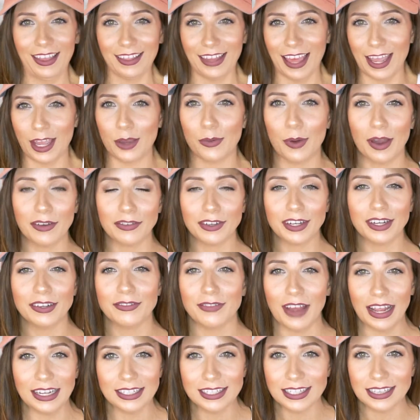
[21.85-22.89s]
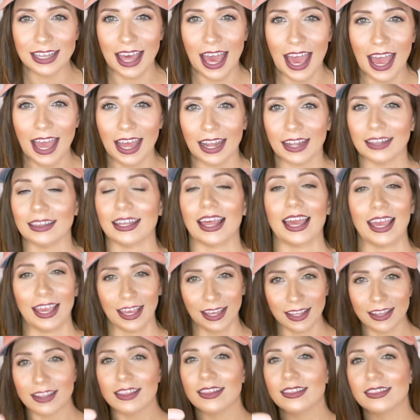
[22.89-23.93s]
Like, whoever invented that,
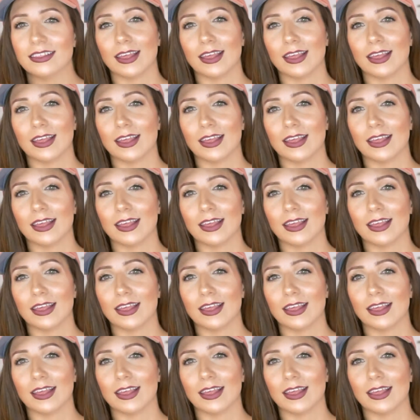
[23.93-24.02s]
like,